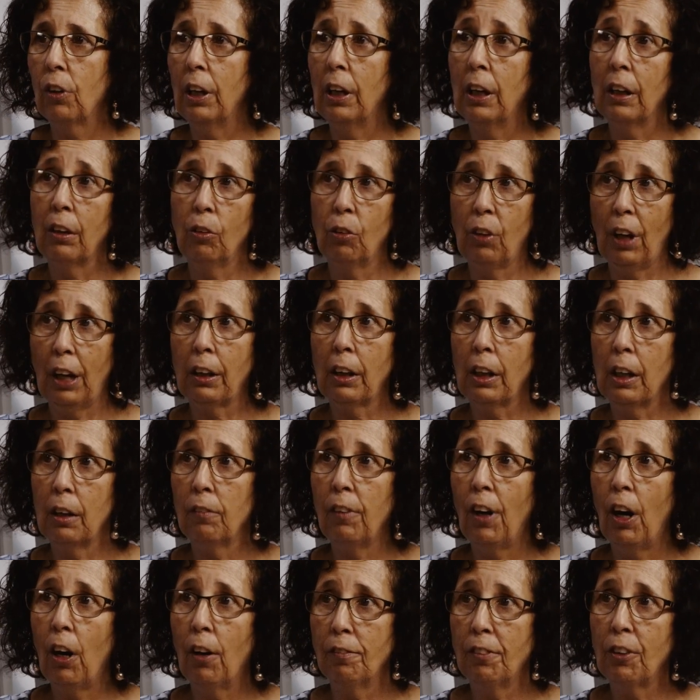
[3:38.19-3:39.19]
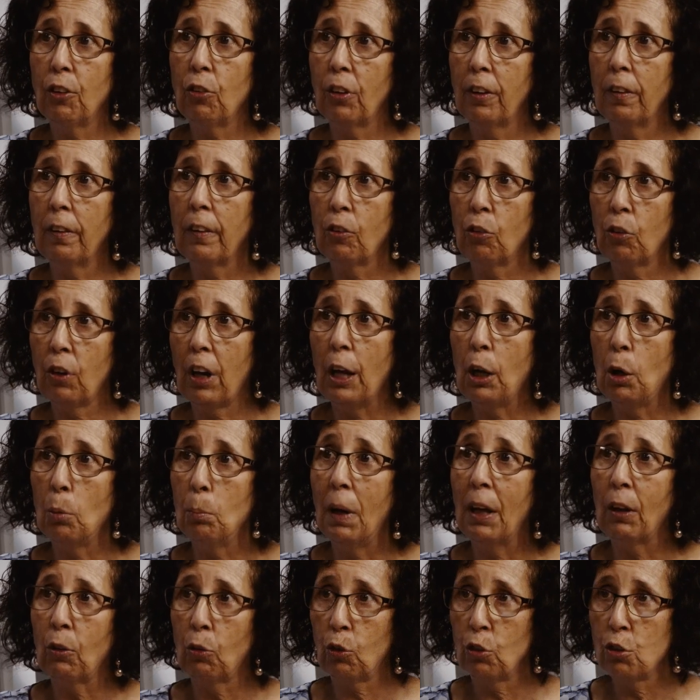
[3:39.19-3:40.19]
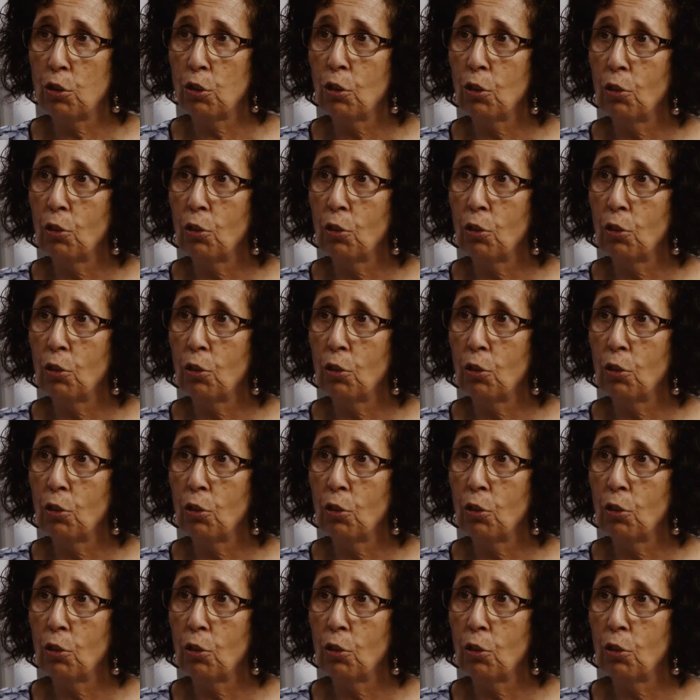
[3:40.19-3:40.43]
an executive office in the state of Massachusetts.